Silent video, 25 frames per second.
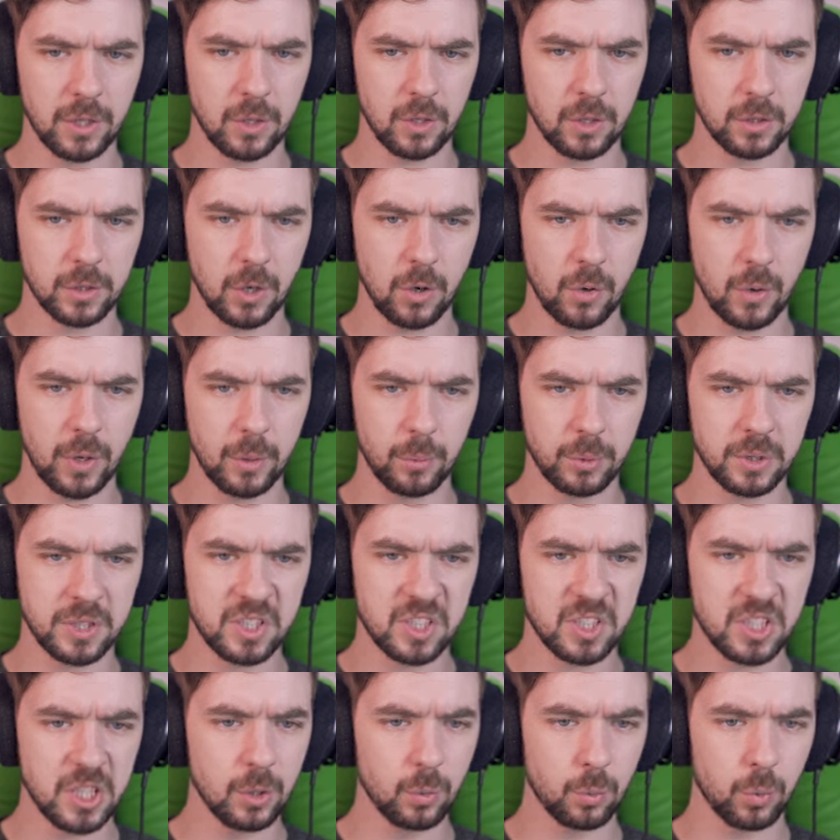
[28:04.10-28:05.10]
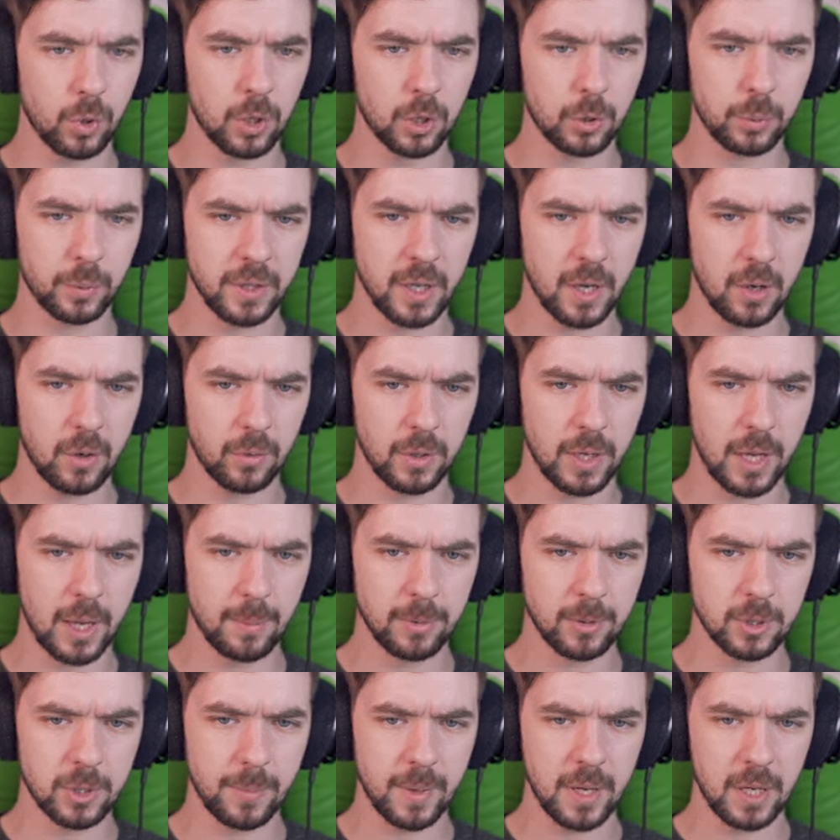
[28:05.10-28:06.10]
although it would still work without.
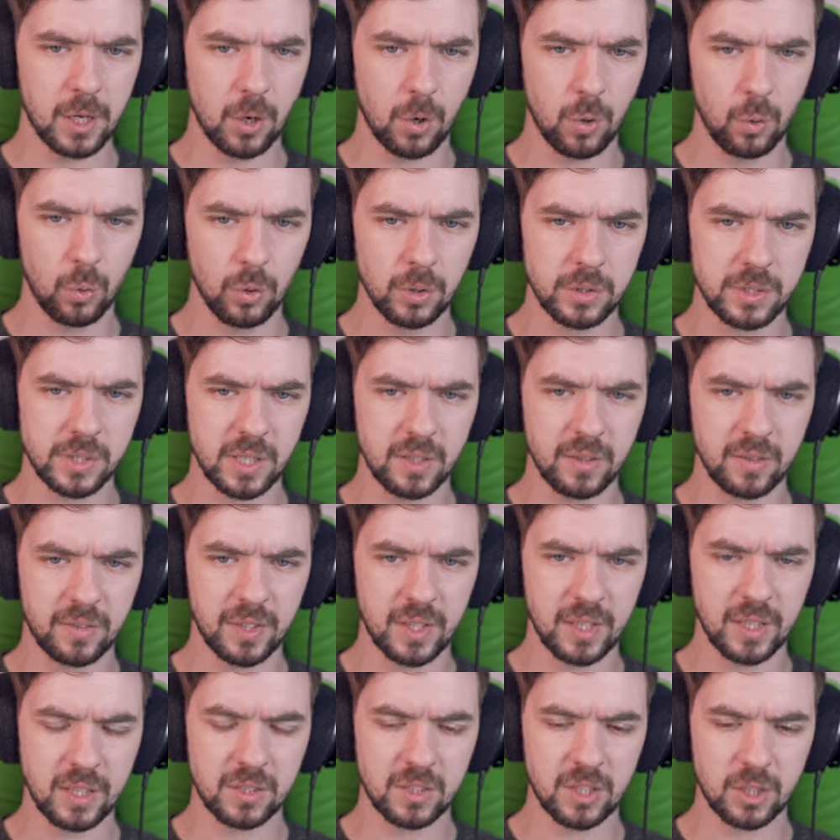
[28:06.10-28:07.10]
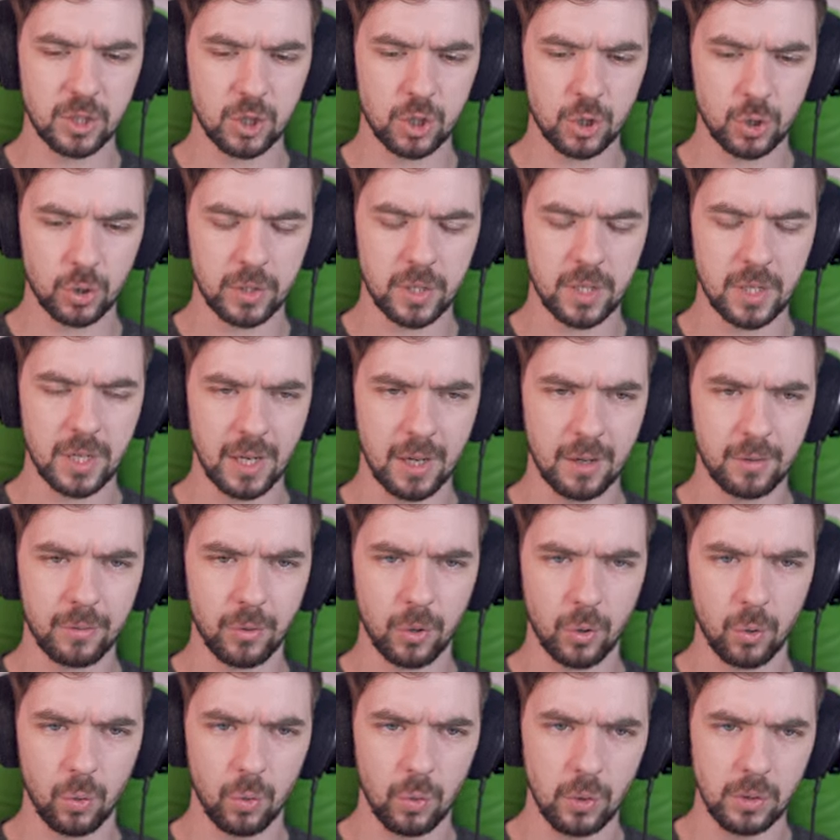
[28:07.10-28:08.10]
Able to make holes in things that shouldn't have
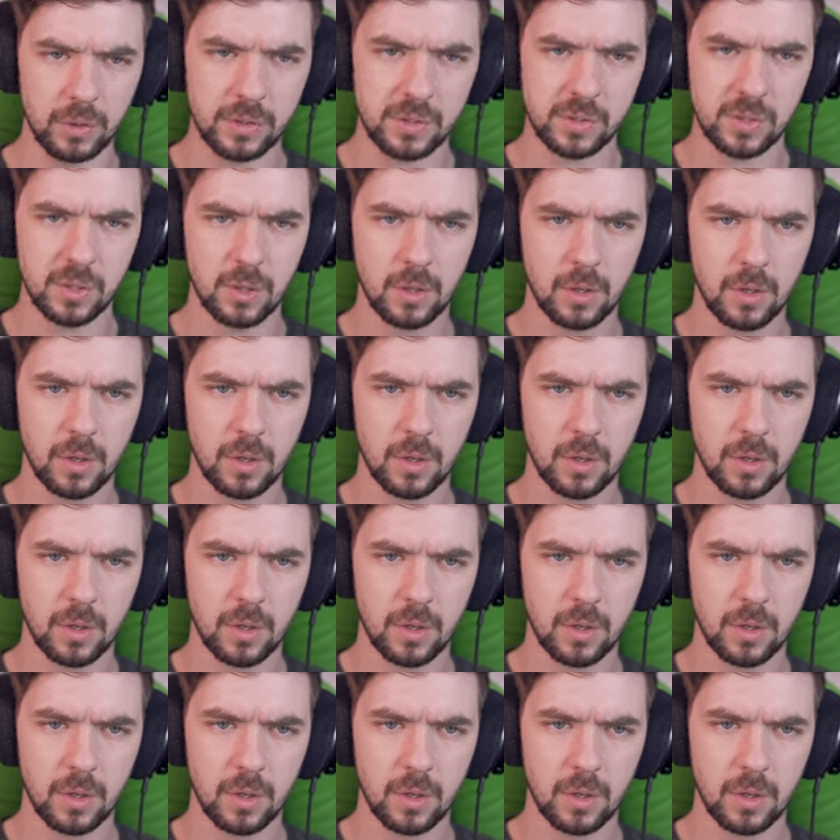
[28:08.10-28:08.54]
holes.